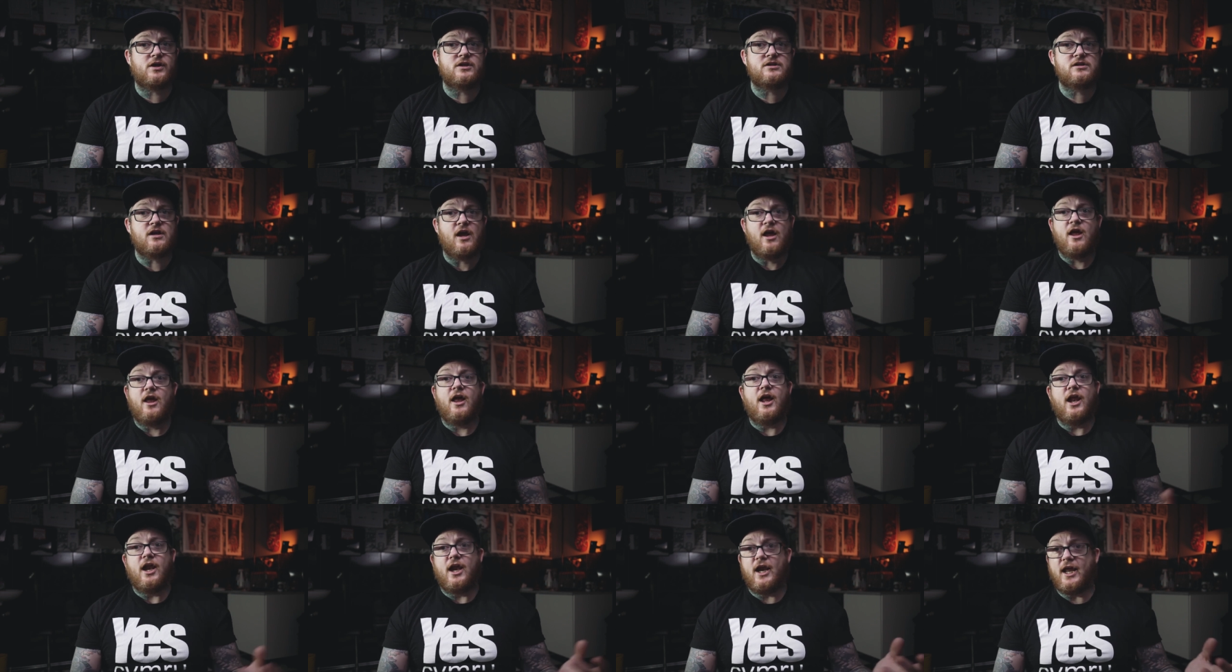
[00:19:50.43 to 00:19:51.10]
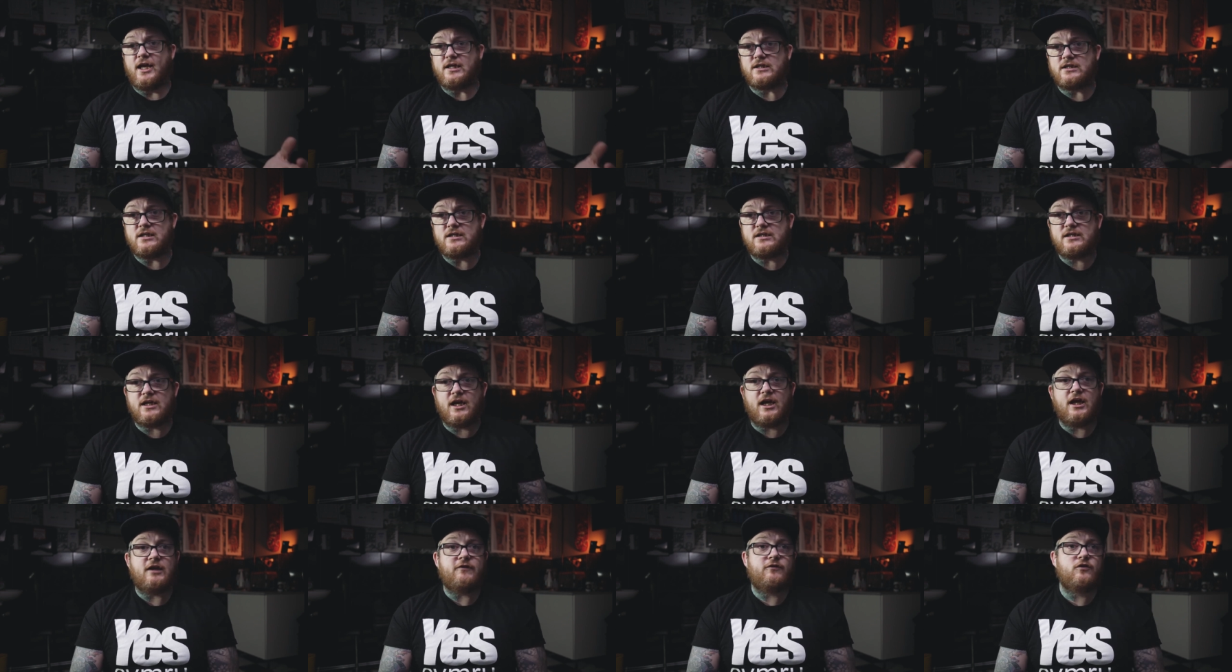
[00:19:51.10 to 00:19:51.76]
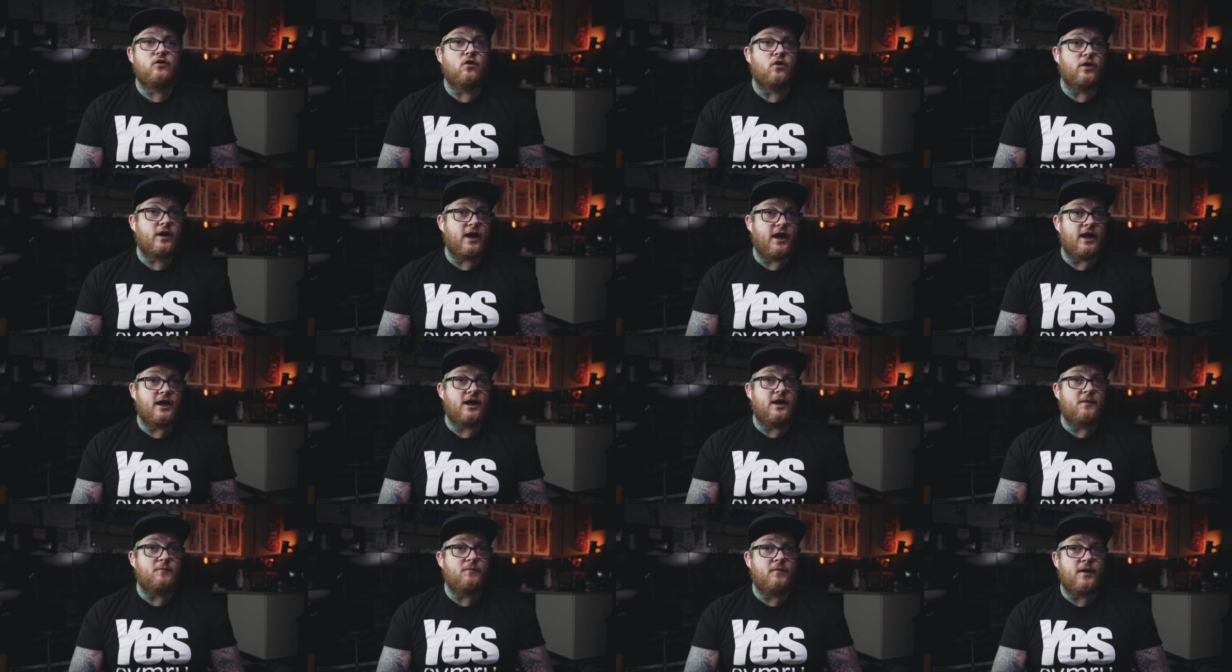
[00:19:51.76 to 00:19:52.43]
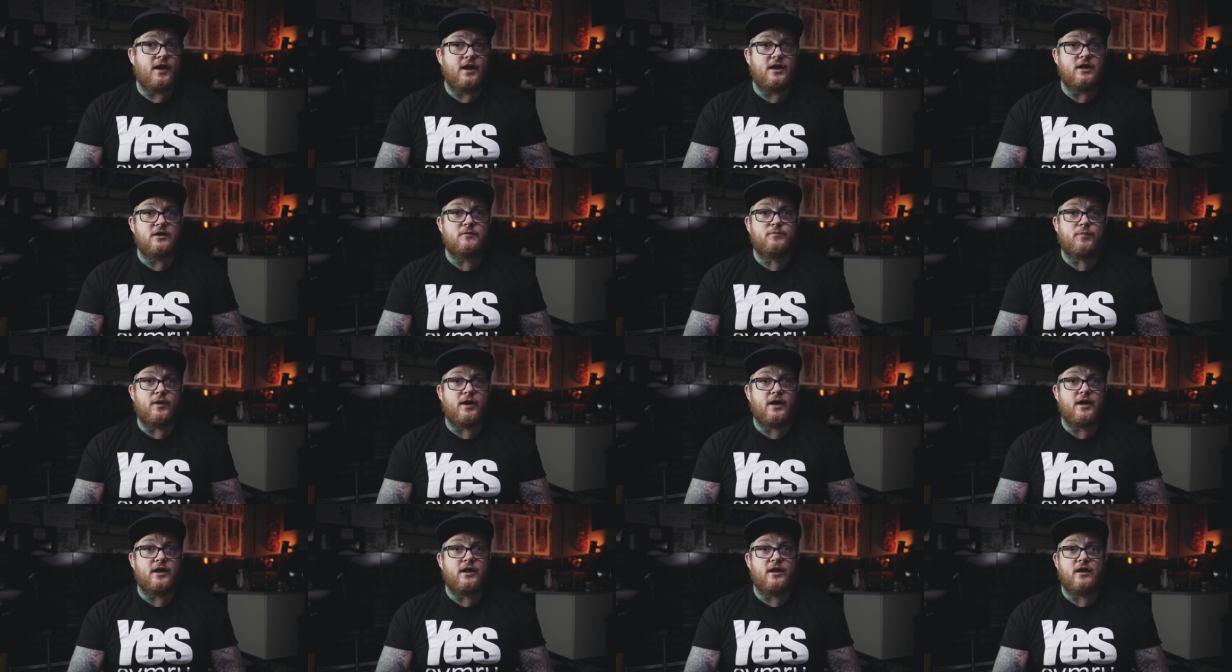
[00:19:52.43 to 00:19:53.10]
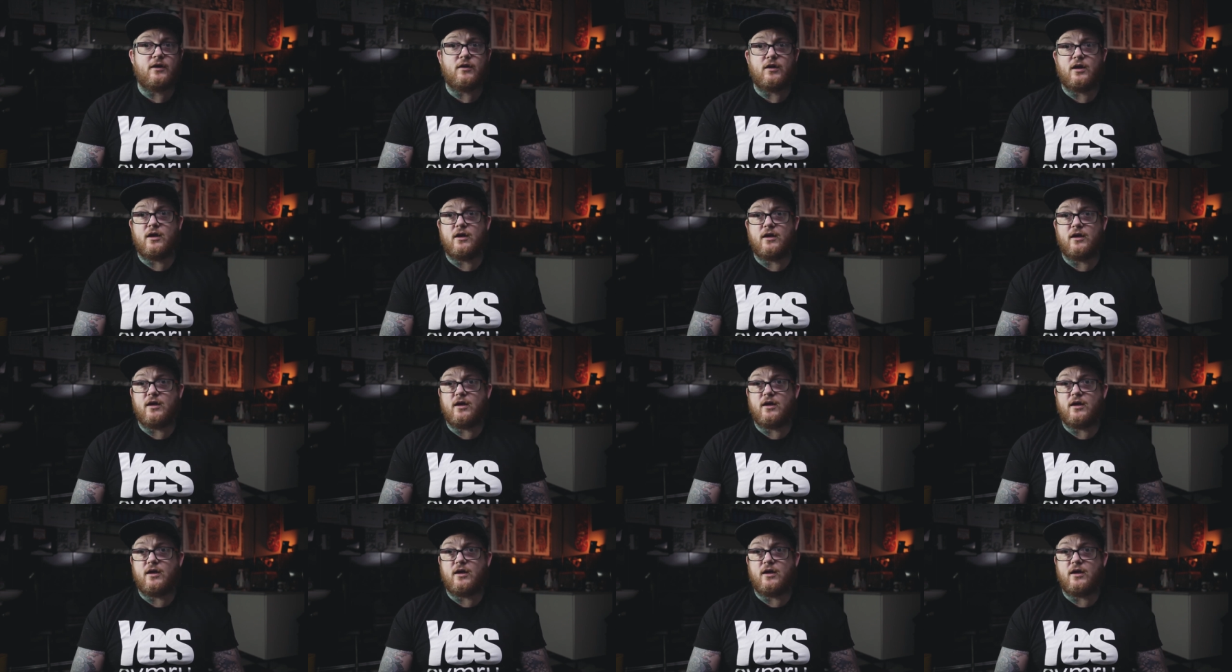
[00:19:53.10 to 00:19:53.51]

Because let's just say if you're getting it made by